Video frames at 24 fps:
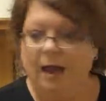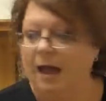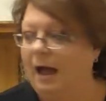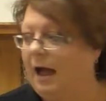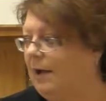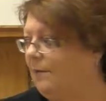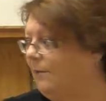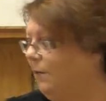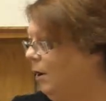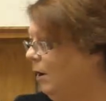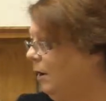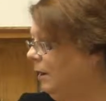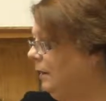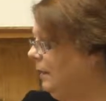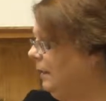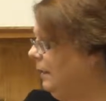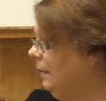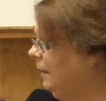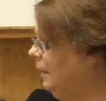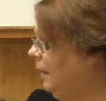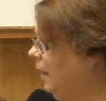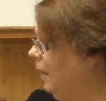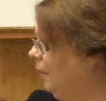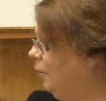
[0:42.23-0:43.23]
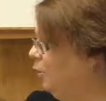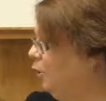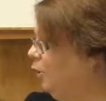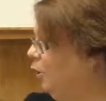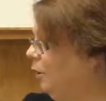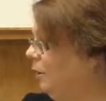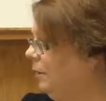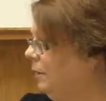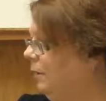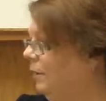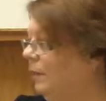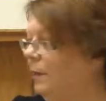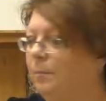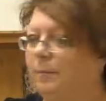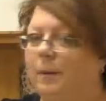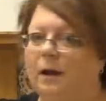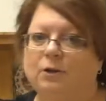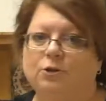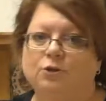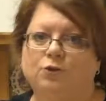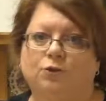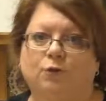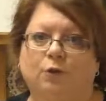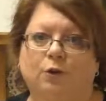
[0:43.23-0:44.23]
I've already cooked the
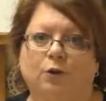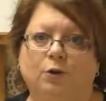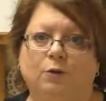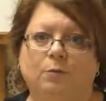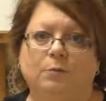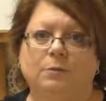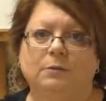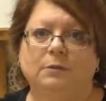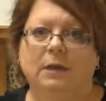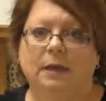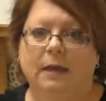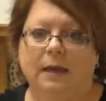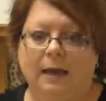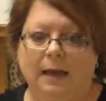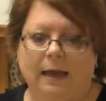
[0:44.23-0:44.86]
mushrooms.